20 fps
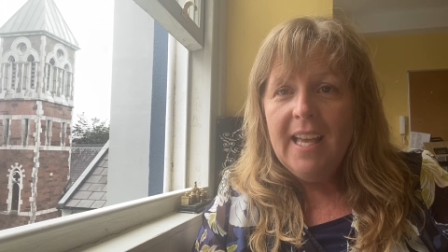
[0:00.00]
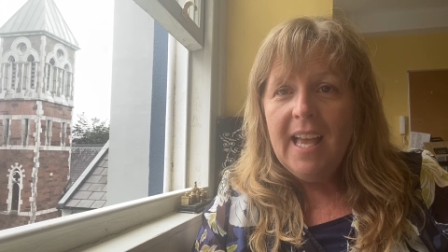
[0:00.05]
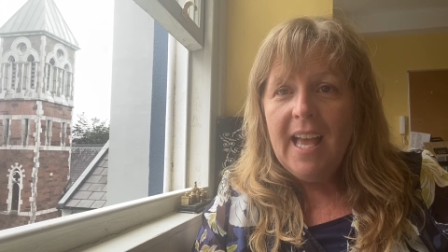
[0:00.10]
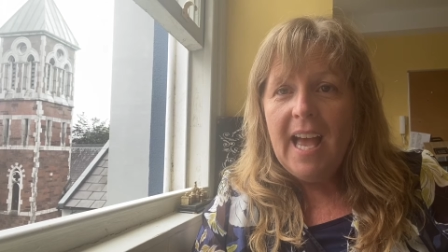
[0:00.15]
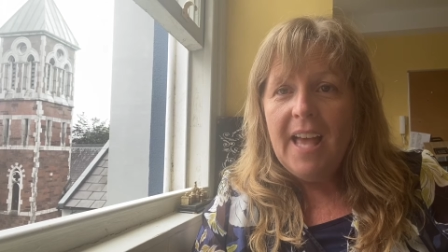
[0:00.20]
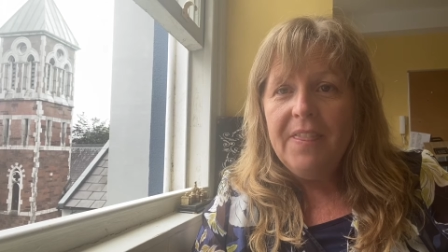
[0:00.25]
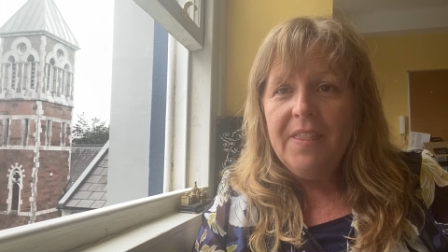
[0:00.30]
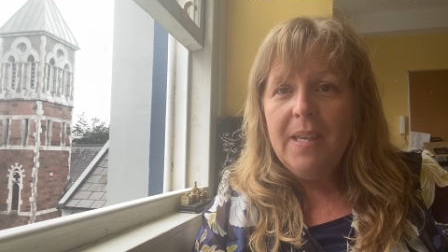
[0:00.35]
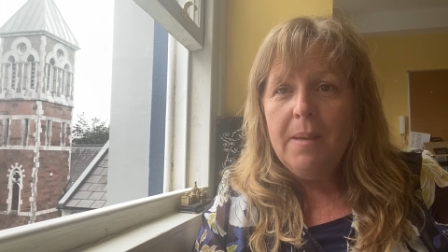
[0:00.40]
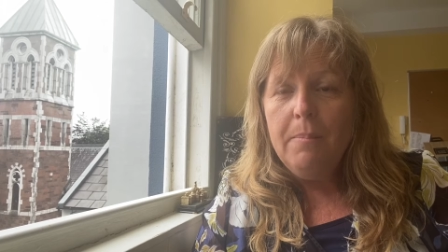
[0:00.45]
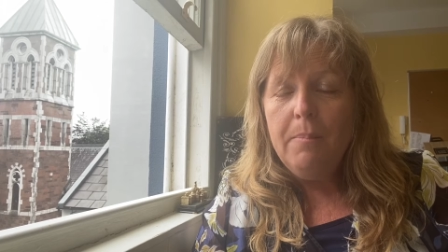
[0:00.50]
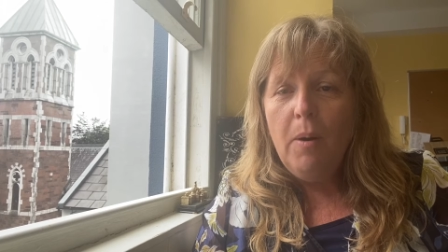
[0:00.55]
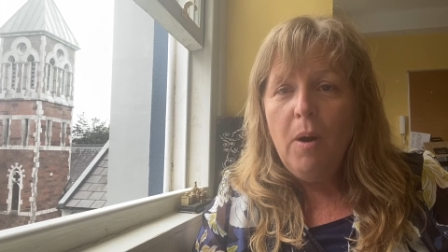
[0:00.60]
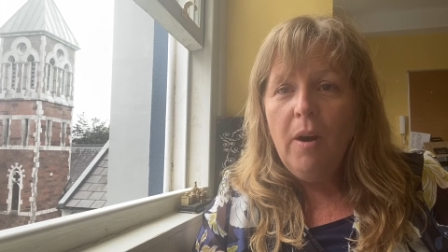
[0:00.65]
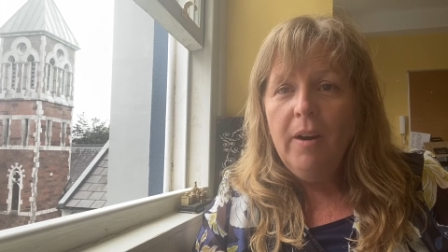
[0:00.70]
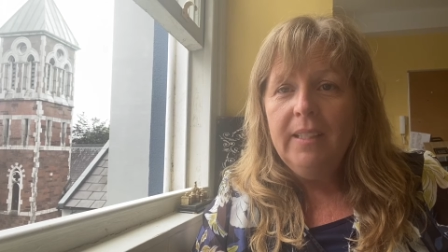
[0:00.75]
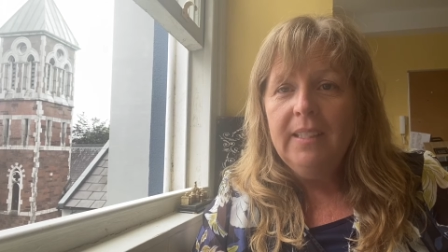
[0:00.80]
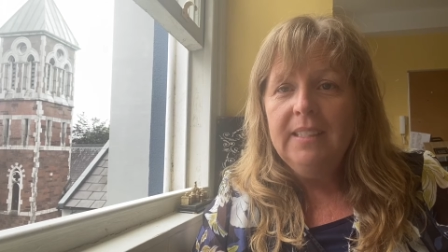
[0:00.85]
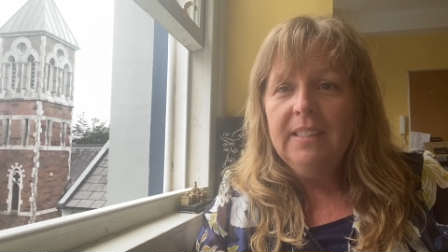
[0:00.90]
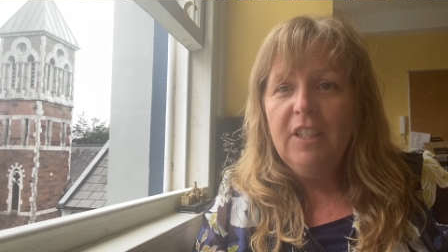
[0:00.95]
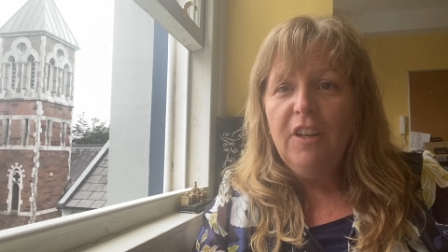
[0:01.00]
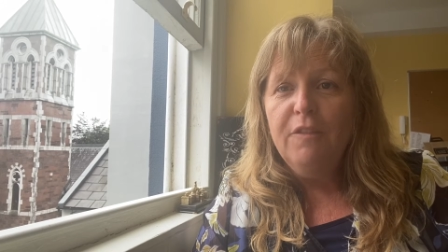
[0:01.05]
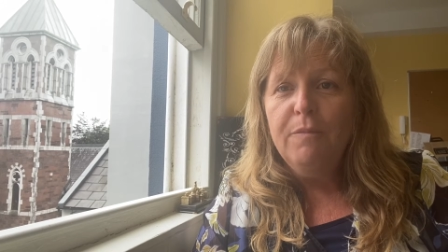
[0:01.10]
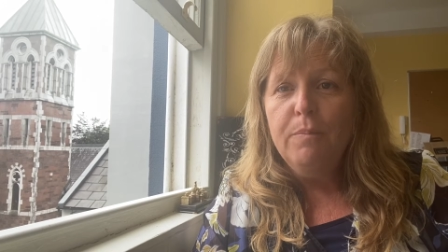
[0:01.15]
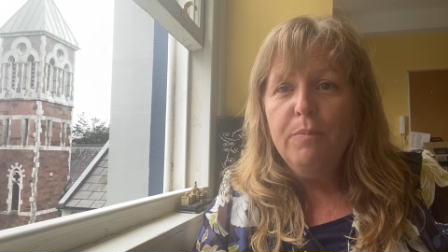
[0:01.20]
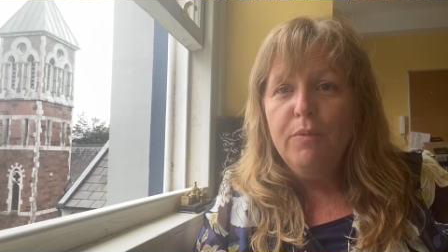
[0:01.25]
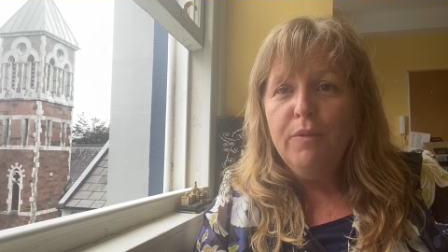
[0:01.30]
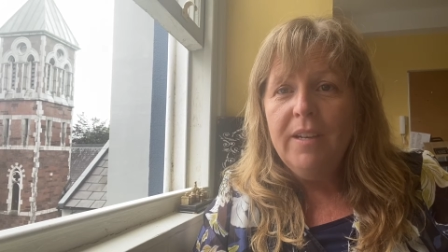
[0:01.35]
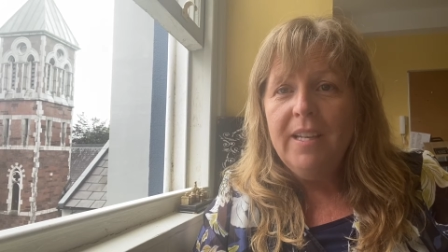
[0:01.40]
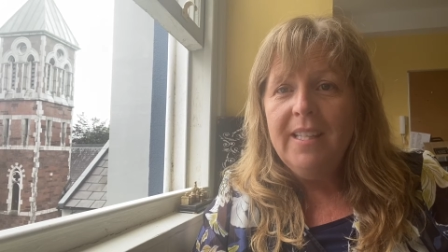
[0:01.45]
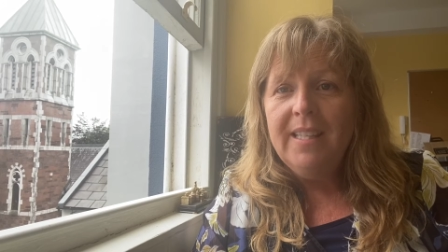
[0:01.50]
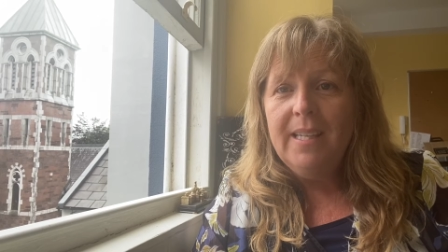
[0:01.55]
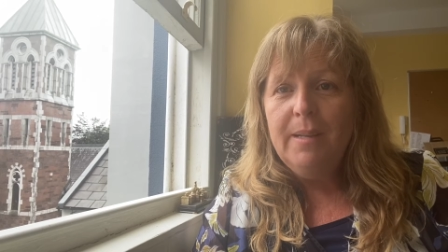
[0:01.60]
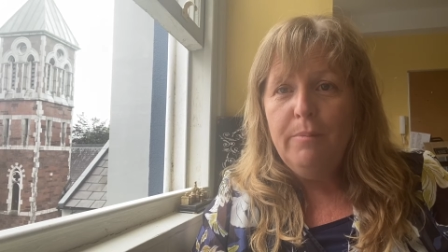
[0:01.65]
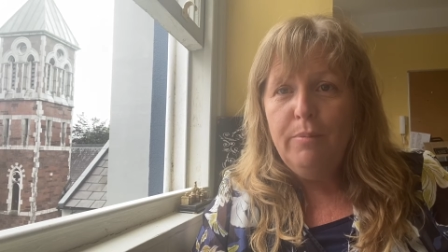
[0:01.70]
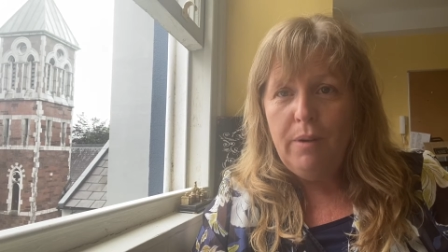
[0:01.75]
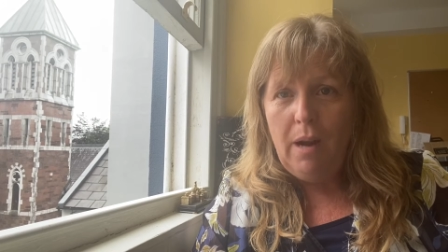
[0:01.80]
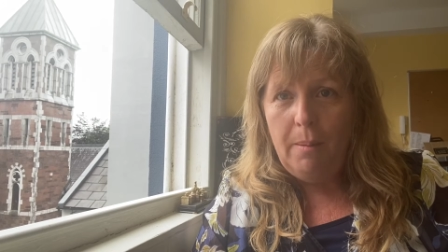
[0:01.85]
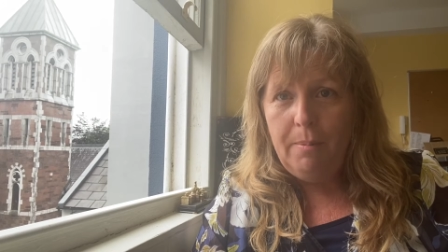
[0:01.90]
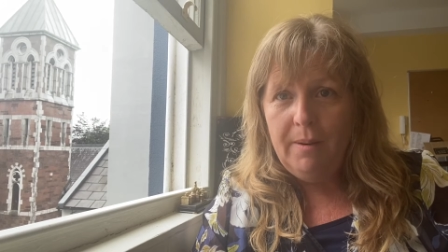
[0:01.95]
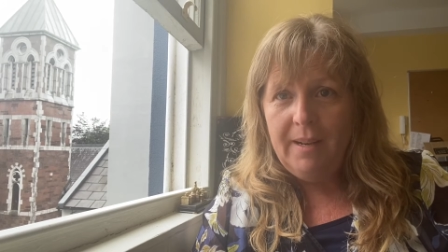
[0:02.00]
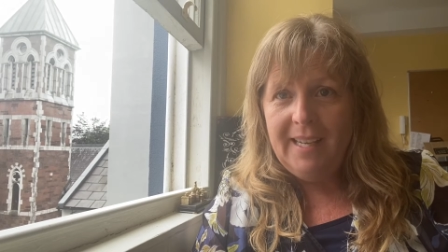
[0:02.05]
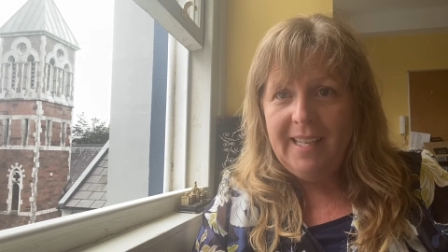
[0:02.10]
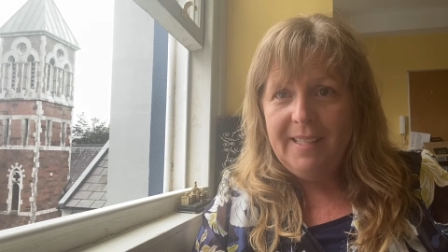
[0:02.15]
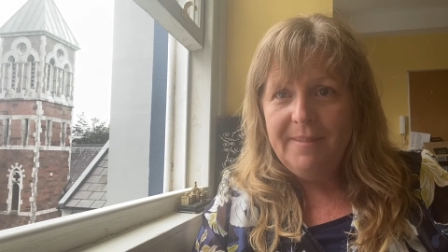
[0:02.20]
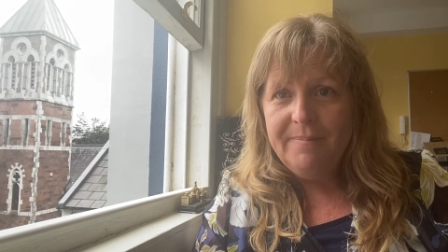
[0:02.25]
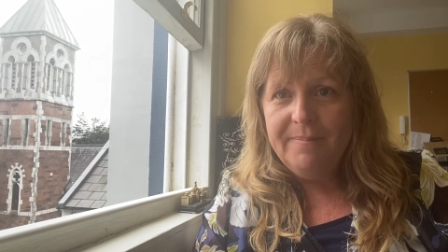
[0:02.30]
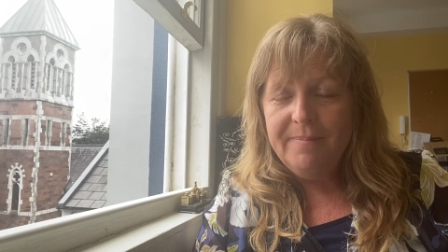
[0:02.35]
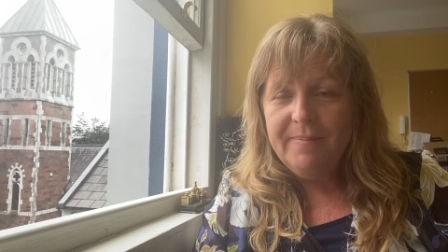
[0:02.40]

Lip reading: and the importance of breathing properly,